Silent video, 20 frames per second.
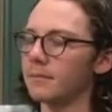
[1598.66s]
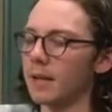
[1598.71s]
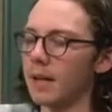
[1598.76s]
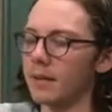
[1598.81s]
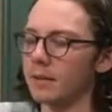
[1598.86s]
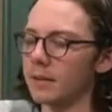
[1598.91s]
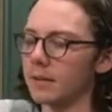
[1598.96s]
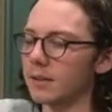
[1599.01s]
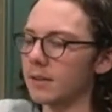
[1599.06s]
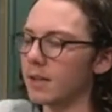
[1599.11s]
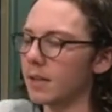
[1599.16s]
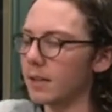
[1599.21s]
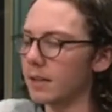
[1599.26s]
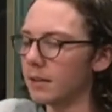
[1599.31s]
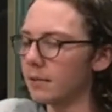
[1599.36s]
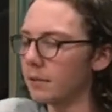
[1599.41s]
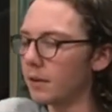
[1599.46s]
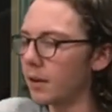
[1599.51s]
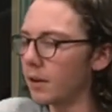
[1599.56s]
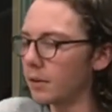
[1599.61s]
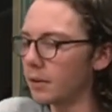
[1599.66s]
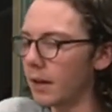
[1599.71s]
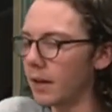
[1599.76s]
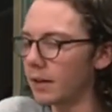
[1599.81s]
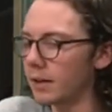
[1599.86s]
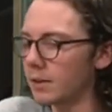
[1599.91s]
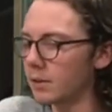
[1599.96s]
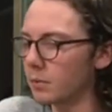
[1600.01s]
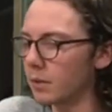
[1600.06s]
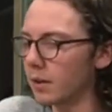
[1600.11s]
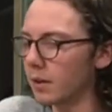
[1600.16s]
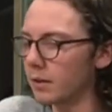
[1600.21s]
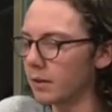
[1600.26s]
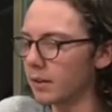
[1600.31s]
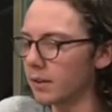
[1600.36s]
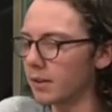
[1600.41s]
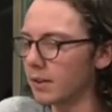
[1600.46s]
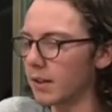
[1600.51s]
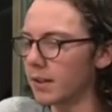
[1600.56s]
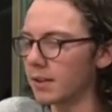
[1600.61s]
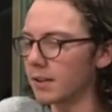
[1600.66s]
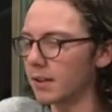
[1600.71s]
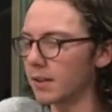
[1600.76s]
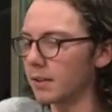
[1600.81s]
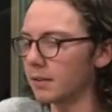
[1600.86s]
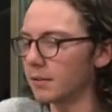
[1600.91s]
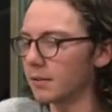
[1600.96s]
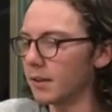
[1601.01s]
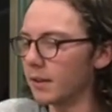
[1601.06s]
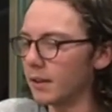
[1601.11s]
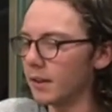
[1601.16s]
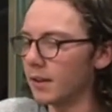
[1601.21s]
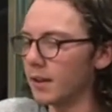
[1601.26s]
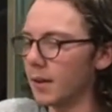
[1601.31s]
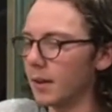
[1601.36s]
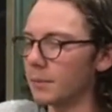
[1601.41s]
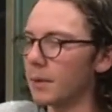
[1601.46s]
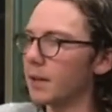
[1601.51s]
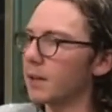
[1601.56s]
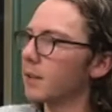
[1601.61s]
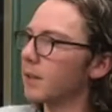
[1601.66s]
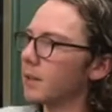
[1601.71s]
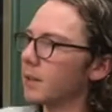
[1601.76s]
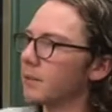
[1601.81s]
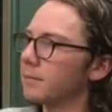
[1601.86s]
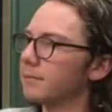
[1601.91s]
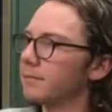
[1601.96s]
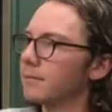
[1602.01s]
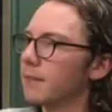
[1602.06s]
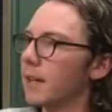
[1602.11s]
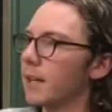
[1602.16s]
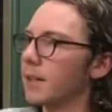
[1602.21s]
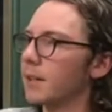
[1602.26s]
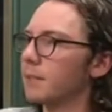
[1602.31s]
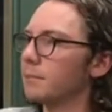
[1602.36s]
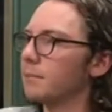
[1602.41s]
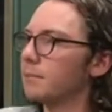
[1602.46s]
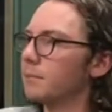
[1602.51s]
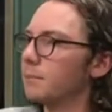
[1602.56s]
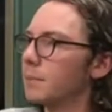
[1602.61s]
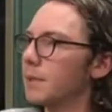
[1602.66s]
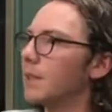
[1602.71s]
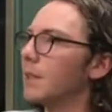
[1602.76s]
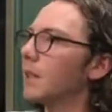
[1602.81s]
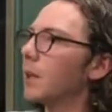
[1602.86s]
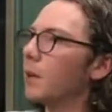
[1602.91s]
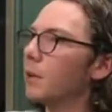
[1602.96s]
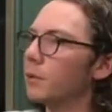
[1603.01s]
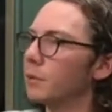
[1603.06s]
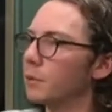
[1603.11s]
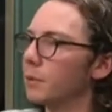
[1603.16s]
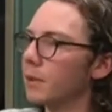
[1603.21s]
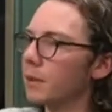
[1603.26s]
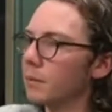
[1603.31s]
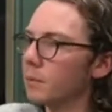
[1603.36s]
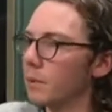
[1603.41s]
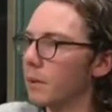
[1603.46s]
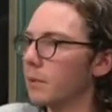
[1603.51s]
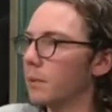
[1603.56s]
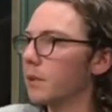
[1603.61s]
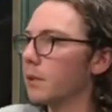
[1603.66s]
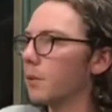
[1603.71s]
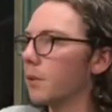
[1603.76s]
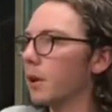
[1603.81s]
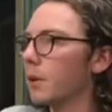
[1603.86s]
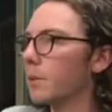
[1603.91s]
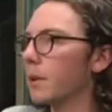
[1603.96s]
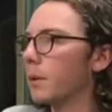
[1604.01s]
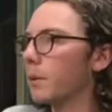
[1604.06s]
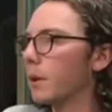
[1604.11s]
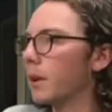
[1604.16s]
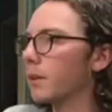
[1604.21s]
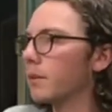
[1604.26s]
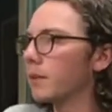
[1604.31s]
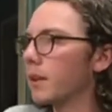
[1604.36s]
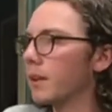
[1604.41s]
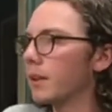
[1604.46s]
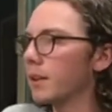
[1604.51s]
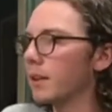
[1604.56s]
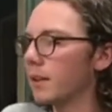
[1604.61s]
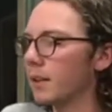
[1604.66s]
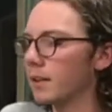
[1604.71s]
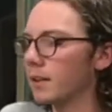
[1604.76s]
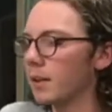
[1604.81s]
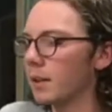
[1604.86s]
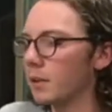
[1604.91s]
having said he followed that as well. This idea of, I'm not going to kind of be alone with women who aren't my wife kind of thing.